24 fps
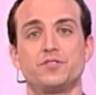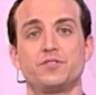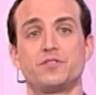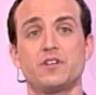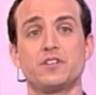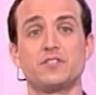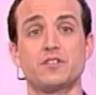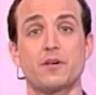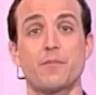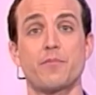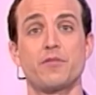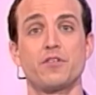
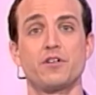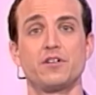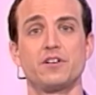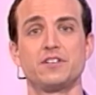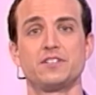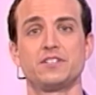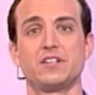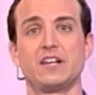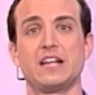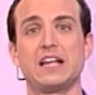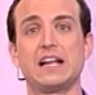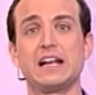Tres
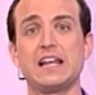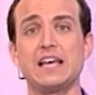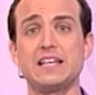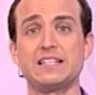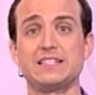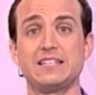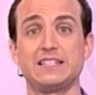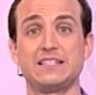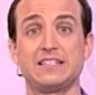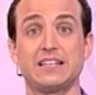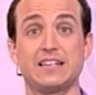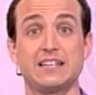opciones en inglés
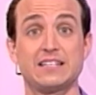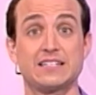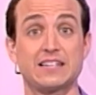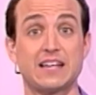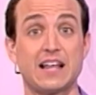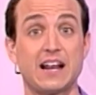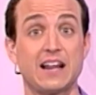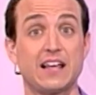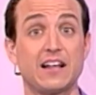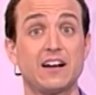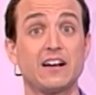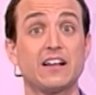y tienes
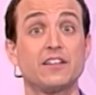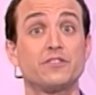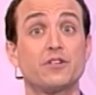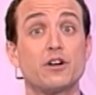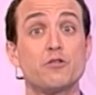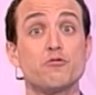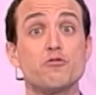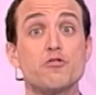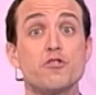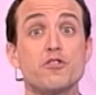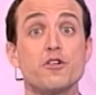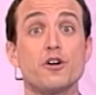que elegir la
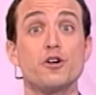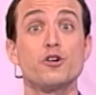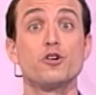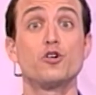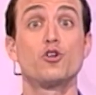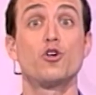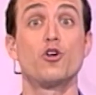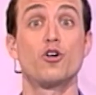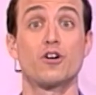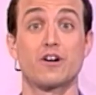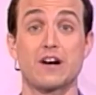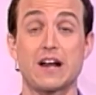traducción
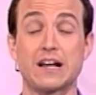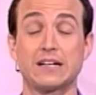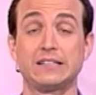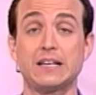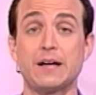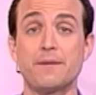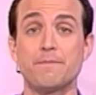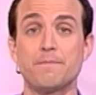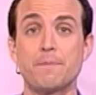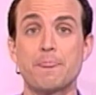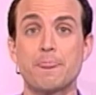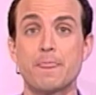
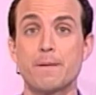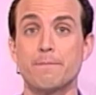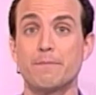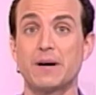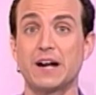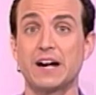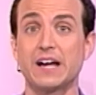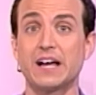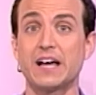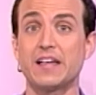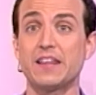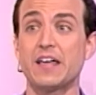correcta
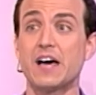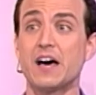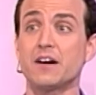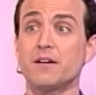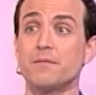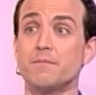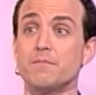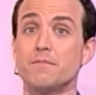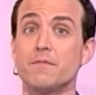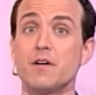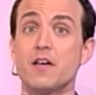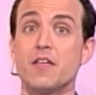para ganar
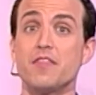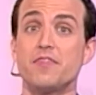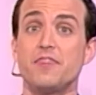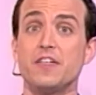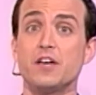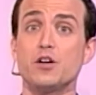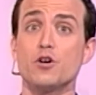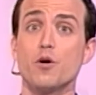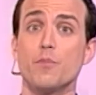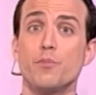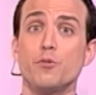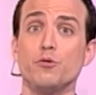
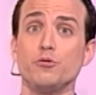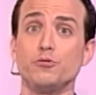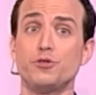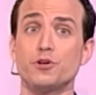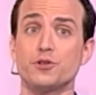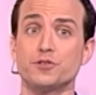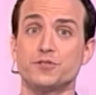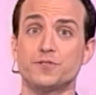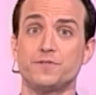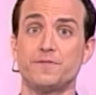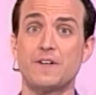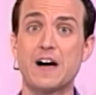5
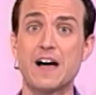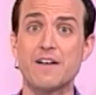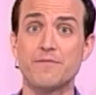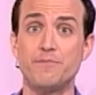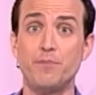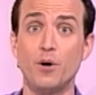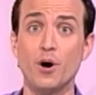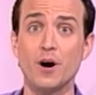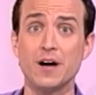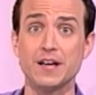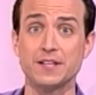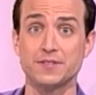puntos, 5
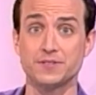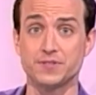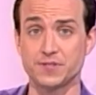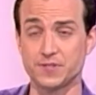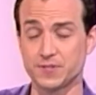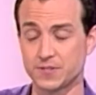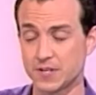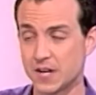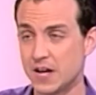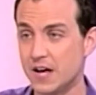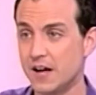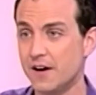
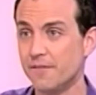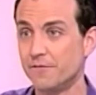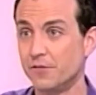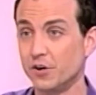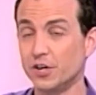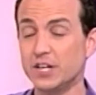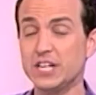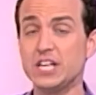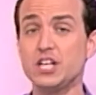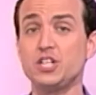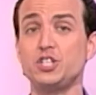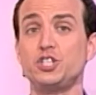points for
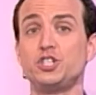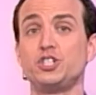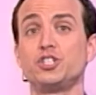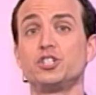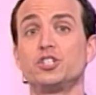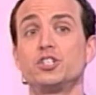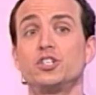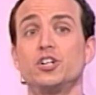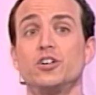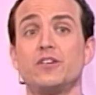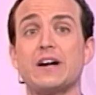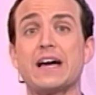each
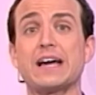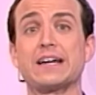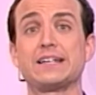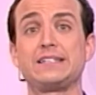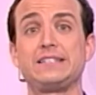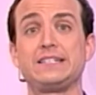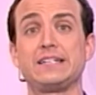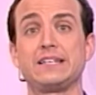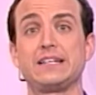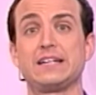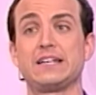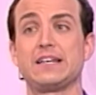
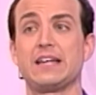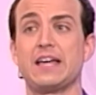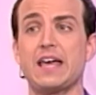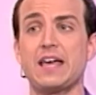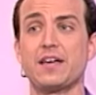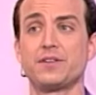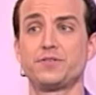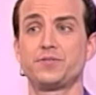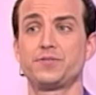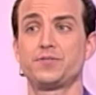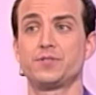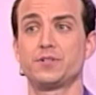correct
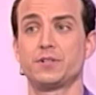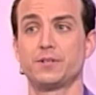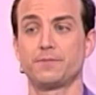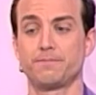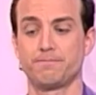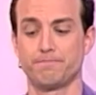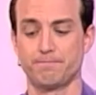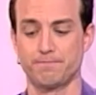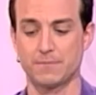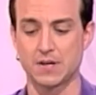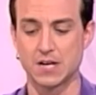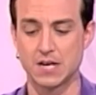answer.
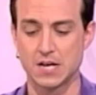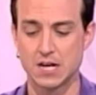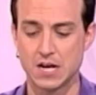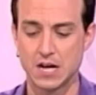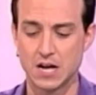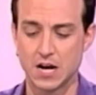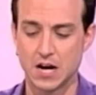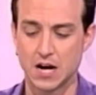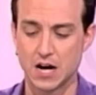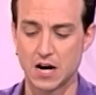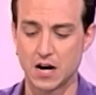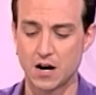
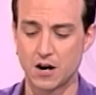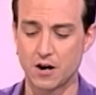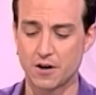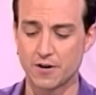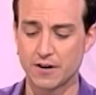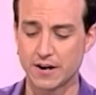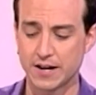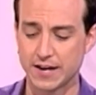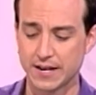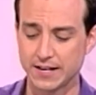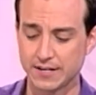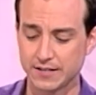All
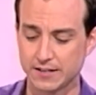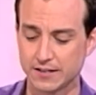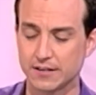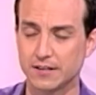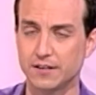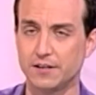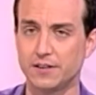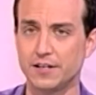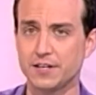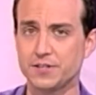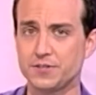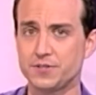right,
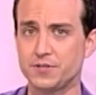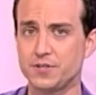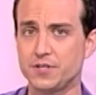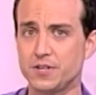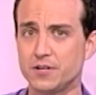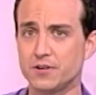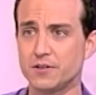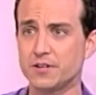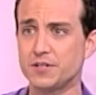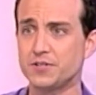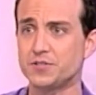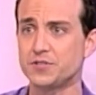let's
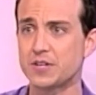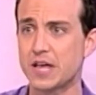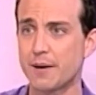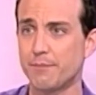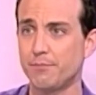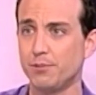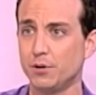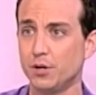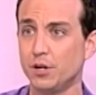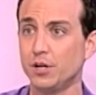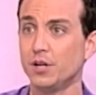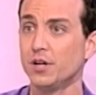hear
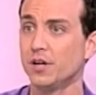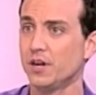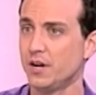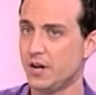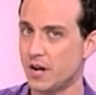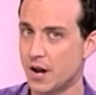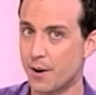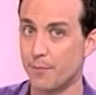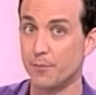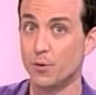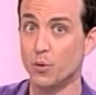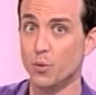example
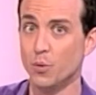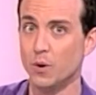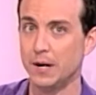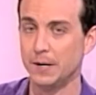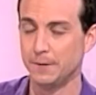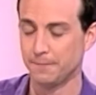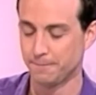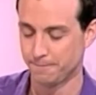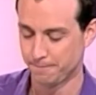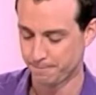number one.